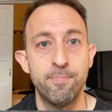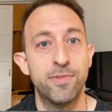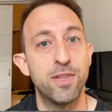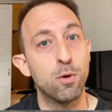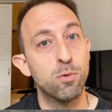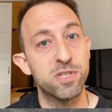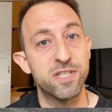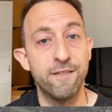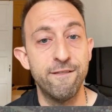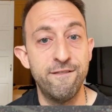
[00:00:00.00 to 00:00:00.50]

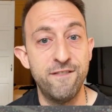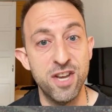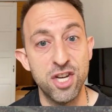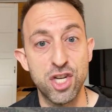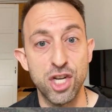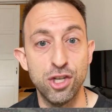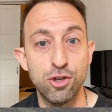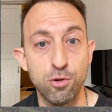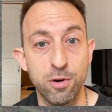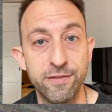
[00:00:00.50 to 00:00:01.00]
There was a
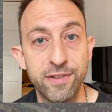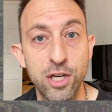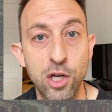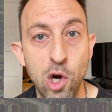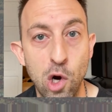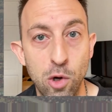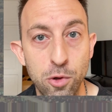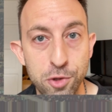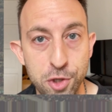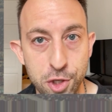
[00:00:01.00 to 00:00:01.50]

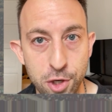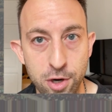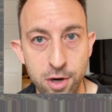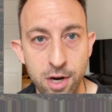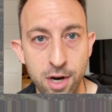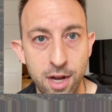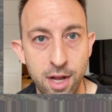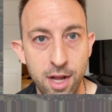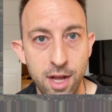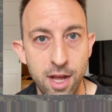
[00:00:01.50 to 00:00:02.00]
vision-driven
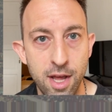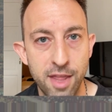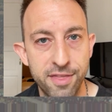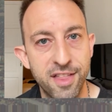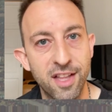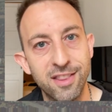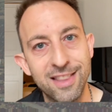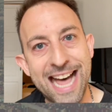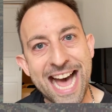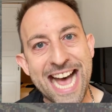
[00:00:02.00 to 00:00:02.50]
culture.
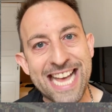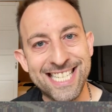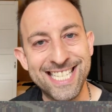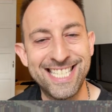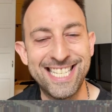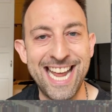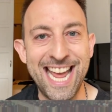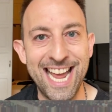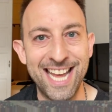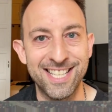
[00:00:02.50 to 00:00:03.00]
The
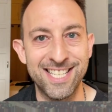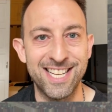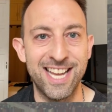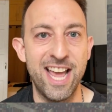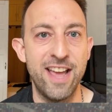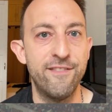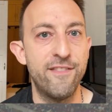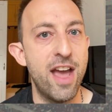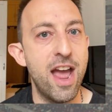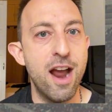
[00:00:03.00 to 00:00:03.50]
Last Dance
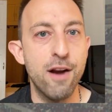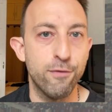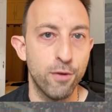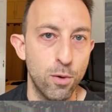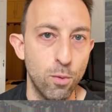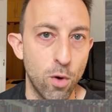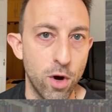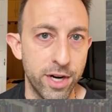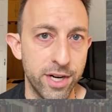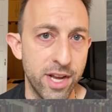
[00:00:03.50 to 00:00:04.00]
gave
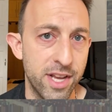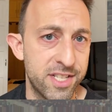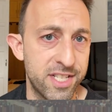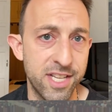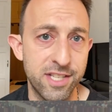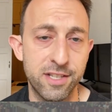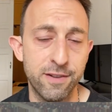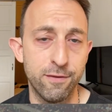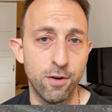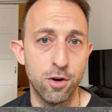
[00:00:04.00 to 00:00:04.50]
everyone a
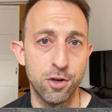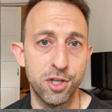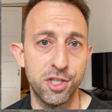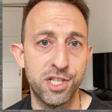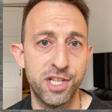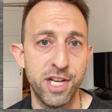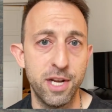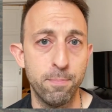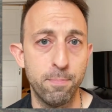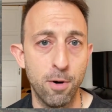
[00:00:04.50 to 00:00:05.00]
sense of
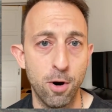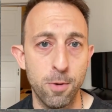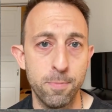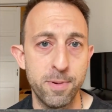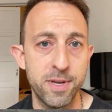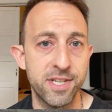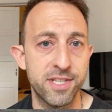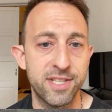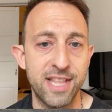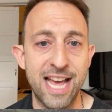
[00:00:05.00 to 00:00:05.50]
urgency and
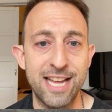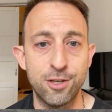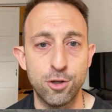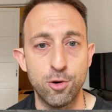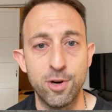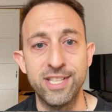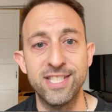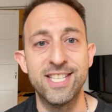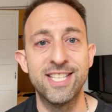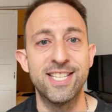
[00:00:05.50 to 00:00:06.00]
purpose that
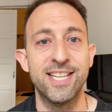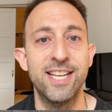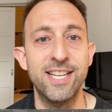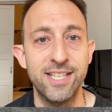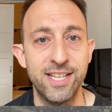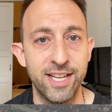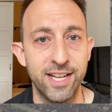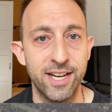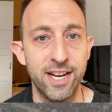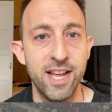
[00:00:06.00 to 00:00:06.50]

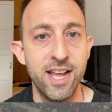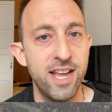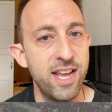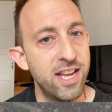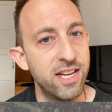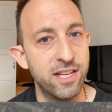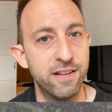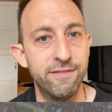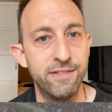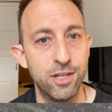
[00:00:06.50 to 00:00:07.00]
transcended
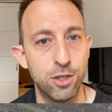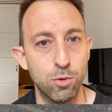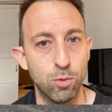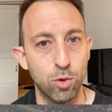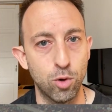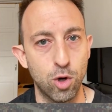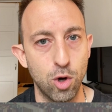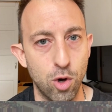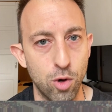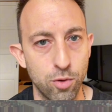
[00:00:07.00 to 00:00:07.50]

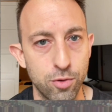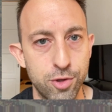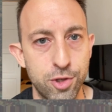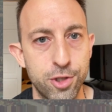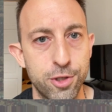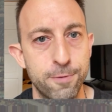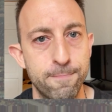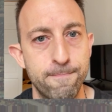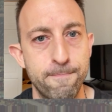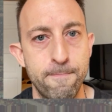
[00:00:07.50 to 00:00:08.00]
individual
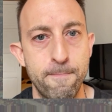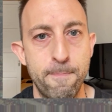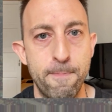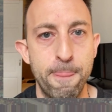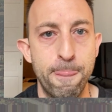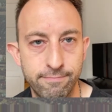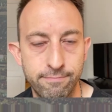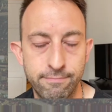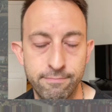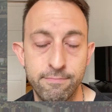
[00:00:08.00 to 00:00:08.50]
goals.
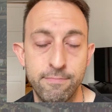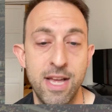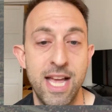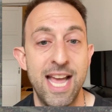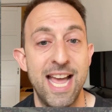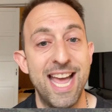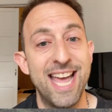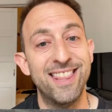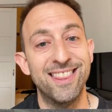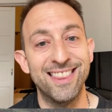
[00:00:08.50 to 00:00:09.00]

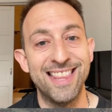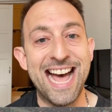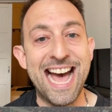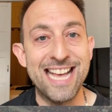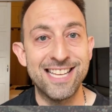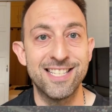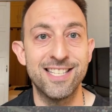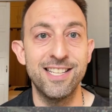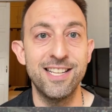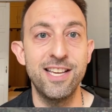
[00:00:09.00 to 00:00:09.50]
And
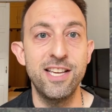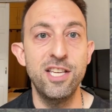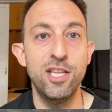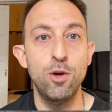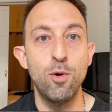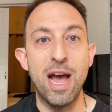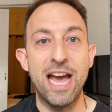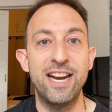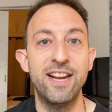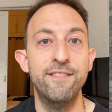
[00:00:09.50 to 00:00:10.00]
lastly,
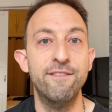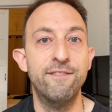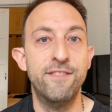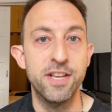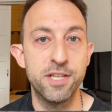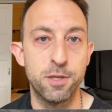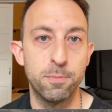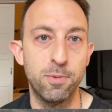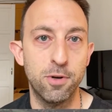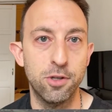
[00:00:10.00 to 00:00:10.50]
you had
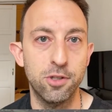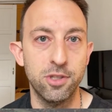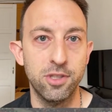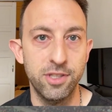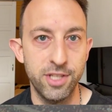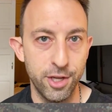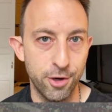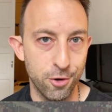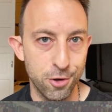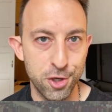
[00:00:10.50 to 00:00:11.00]

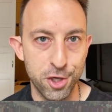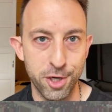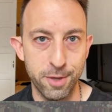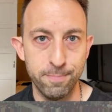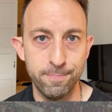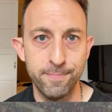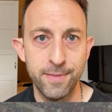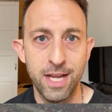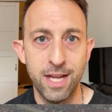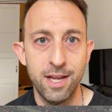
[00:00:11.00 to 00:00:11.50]
invisible leadership.